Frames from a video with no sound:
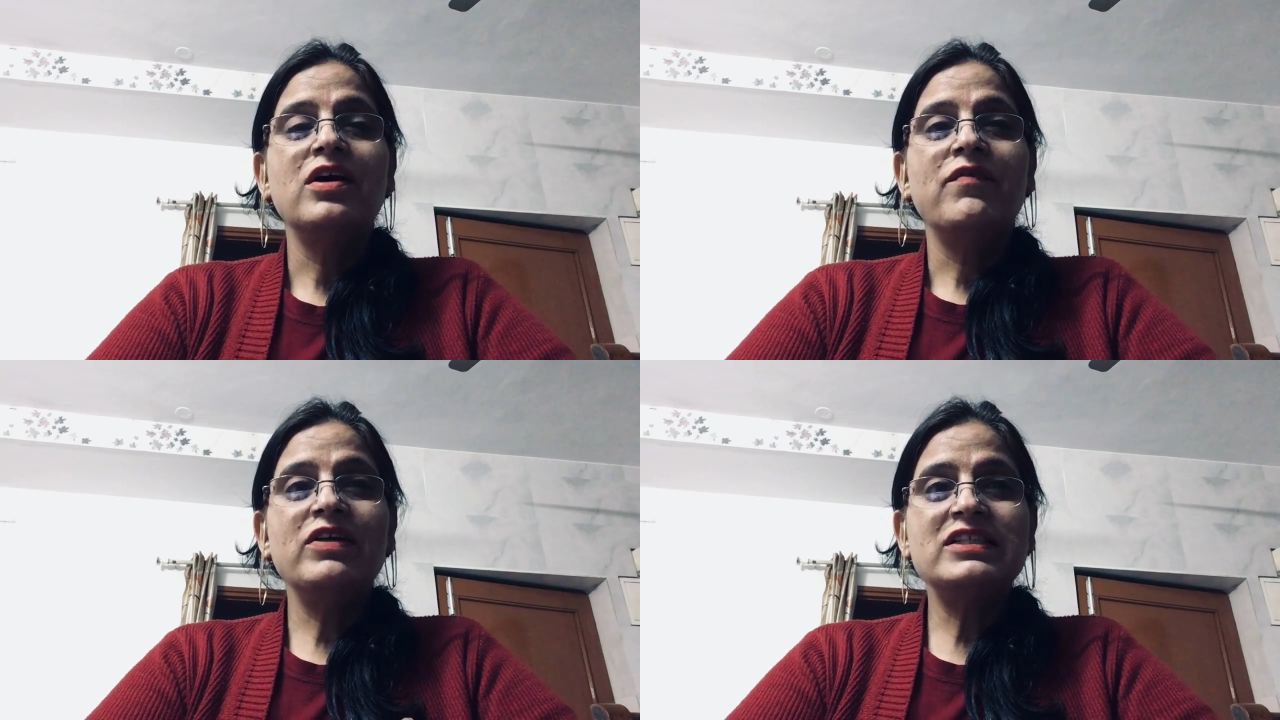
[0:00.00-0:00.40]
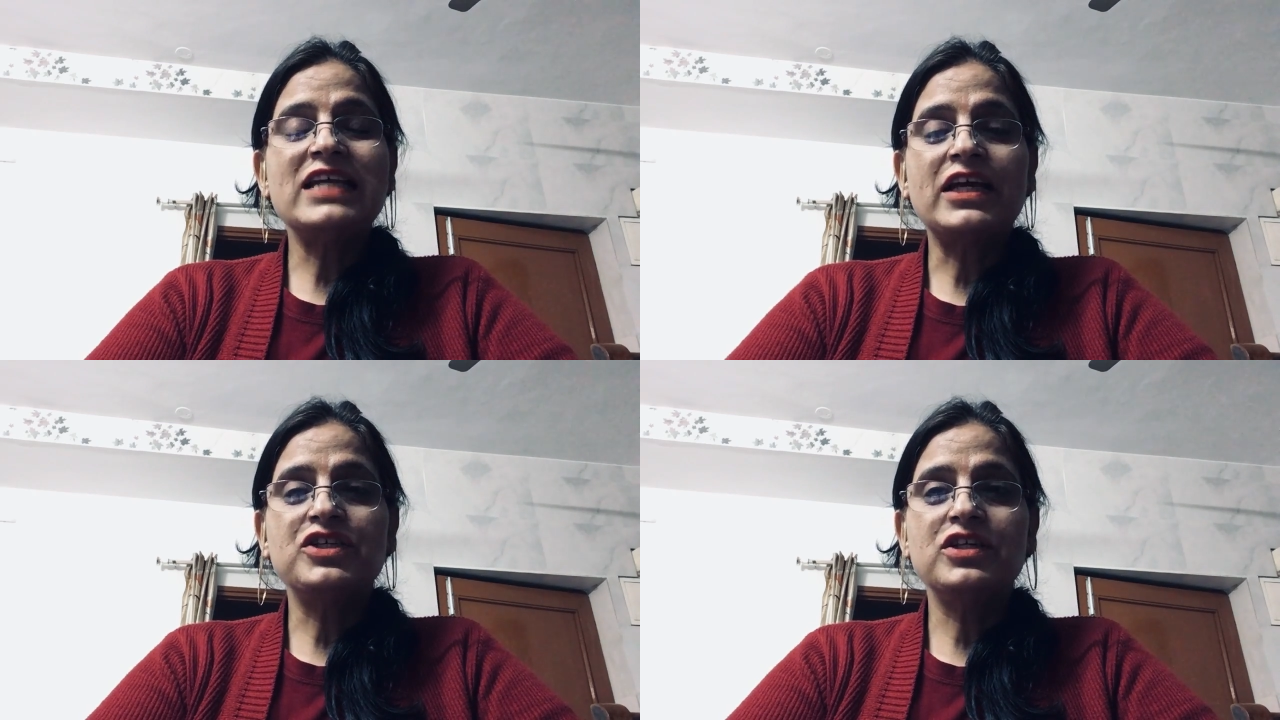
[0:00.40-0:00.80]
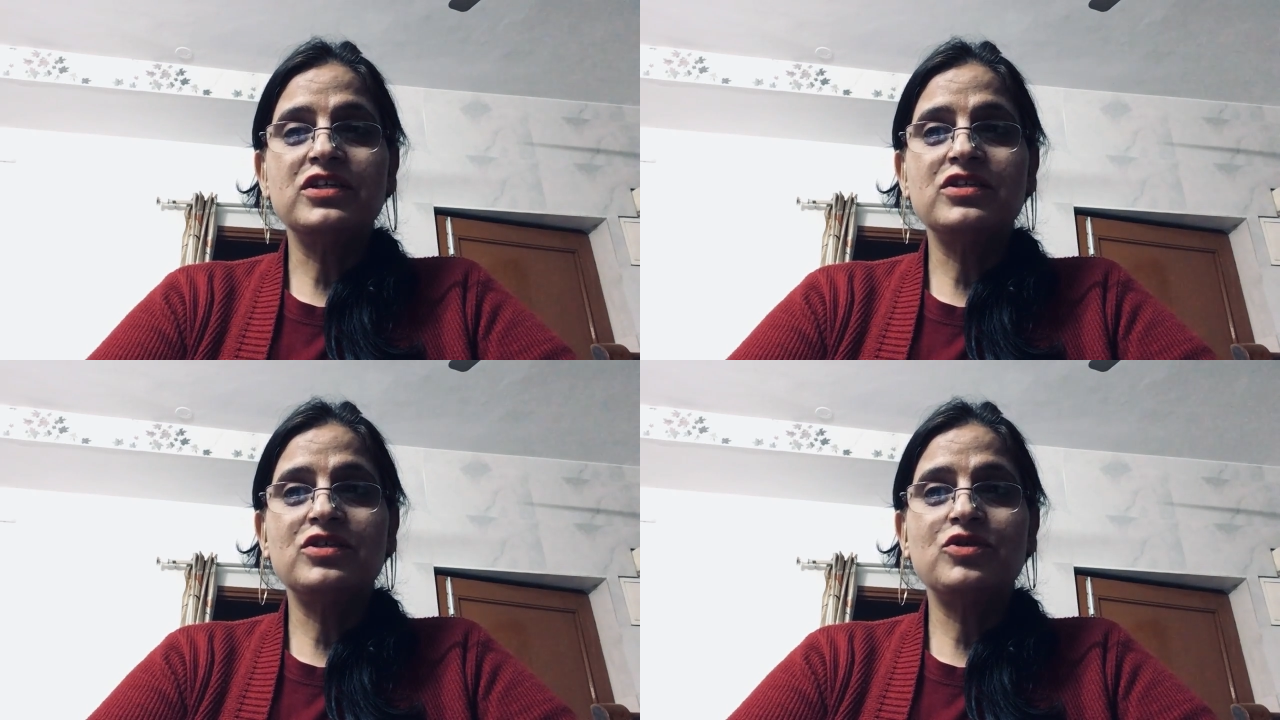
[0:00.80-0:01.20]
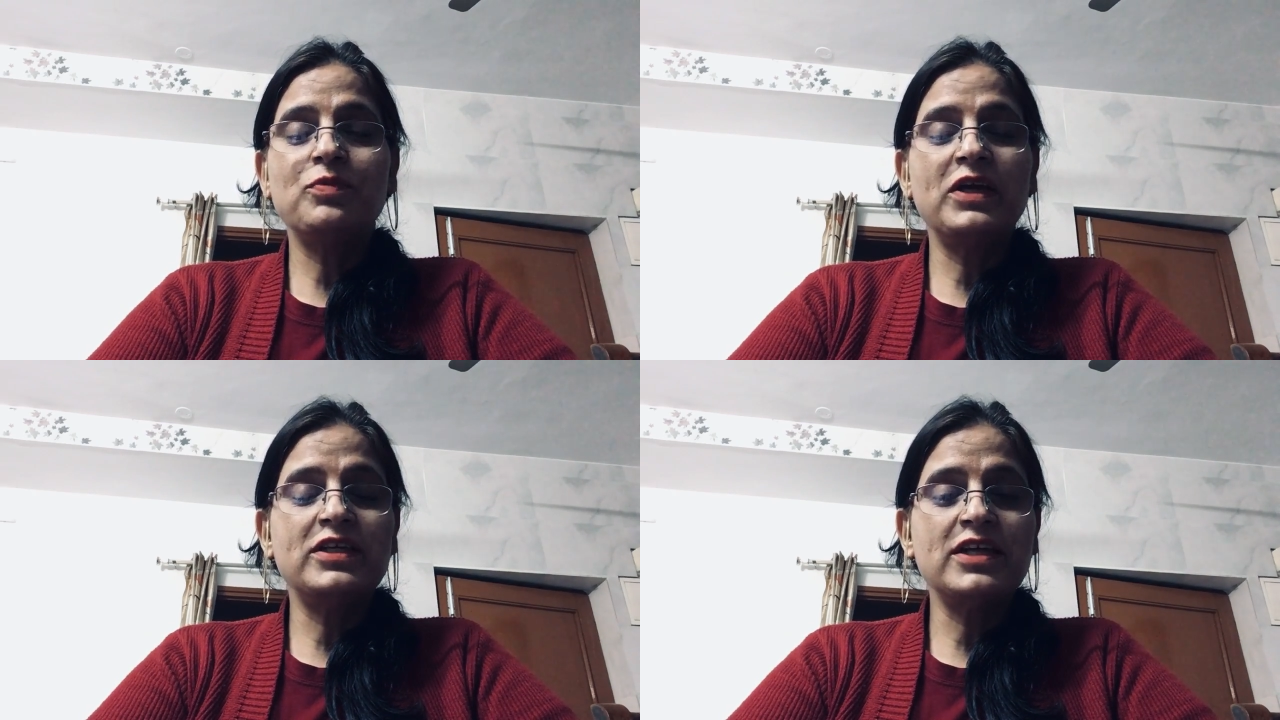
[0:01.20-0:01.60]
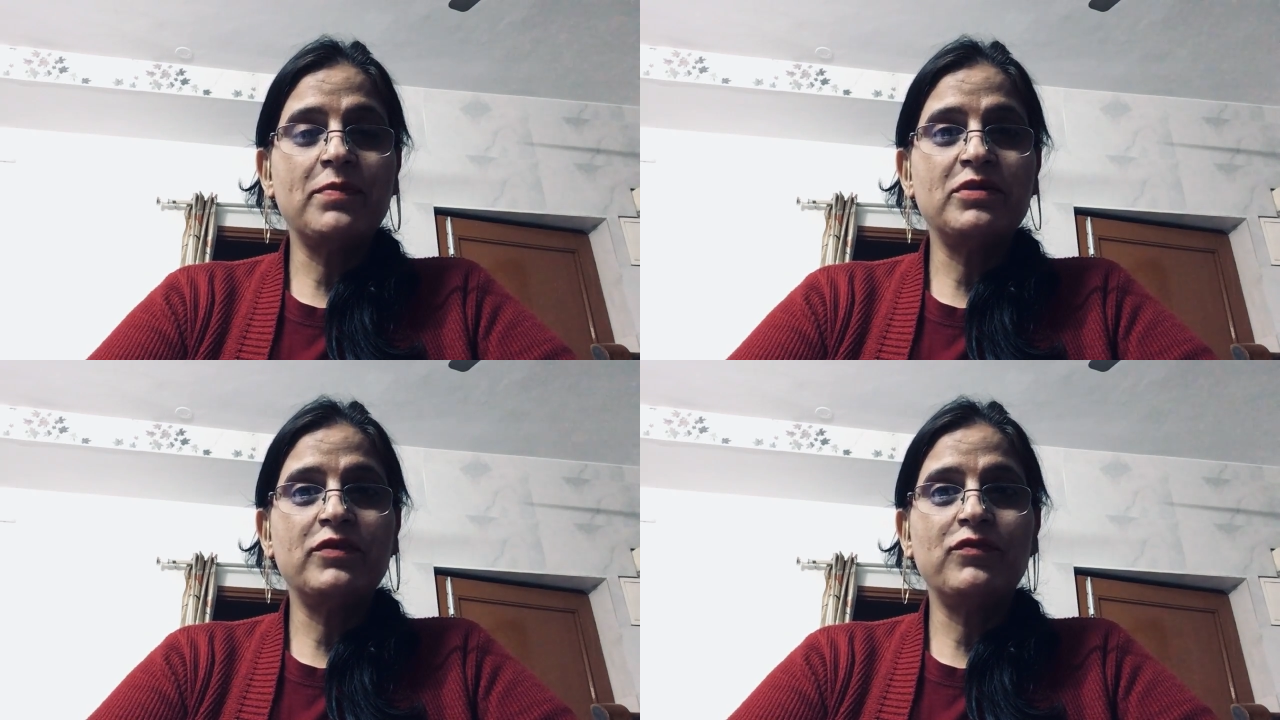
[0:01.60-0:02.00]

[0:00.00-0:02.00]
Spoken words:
which sections to be attempted